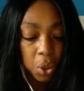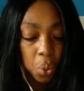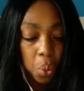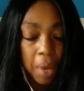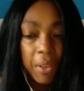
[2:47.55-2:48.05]

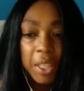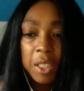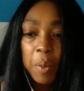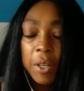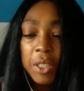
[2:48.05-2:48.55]
Whoever this
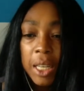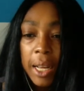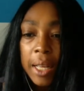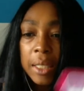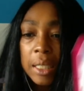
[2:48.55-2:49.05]
person
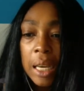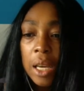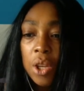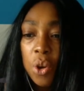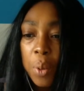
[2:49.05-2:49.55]
is,
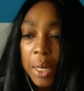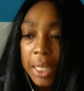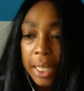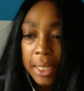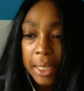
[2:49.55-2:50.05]
you were
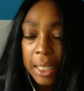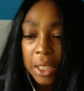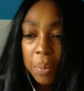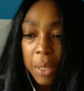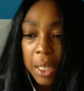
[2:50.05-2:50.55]
destined
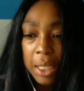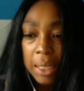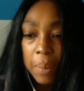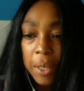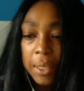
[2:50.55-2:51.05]
to meet this
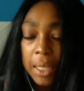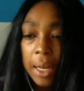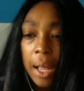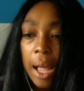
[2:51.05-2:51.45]
person.